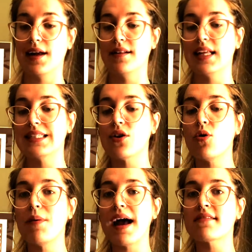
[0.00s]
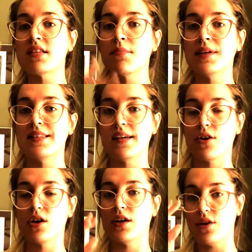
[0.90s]
Let's go back to the
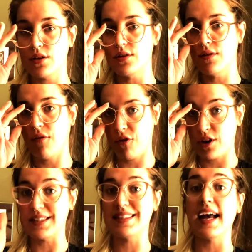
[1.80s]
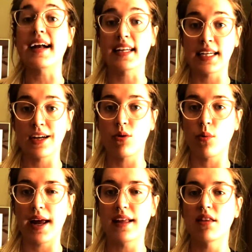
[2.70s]
material for a second here,
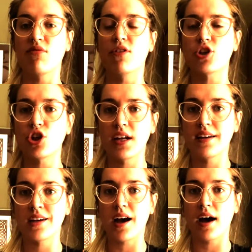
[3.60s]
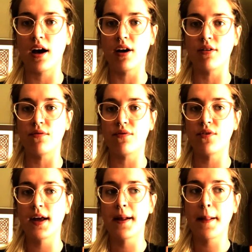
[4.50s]
right? The vision of
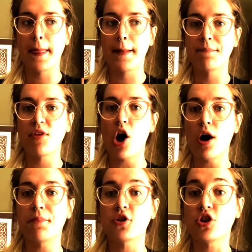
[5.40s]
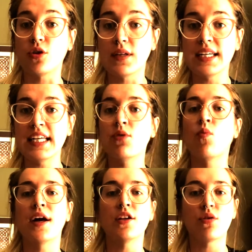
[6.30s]
opportunity,
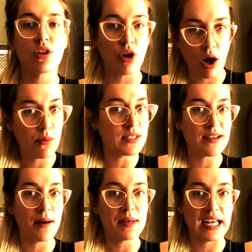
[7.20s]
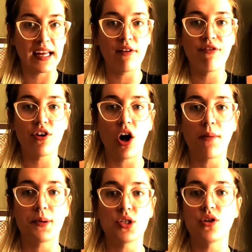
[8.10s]
what you thought was coming in for an
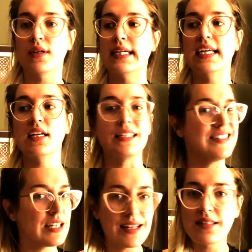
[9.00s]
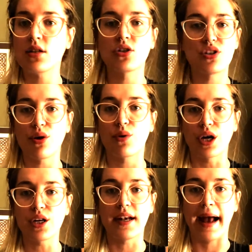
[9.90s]
opportunity, doesn't look so
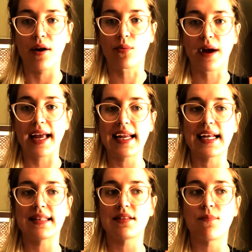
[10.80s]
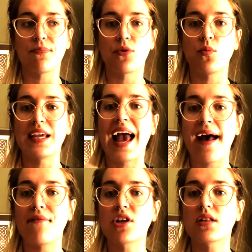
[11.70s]
good now, right? We
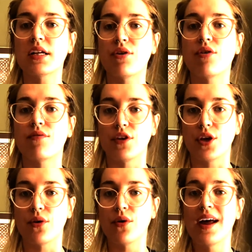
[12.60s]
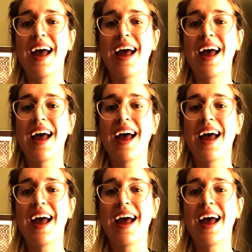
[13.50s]
have a clearer view.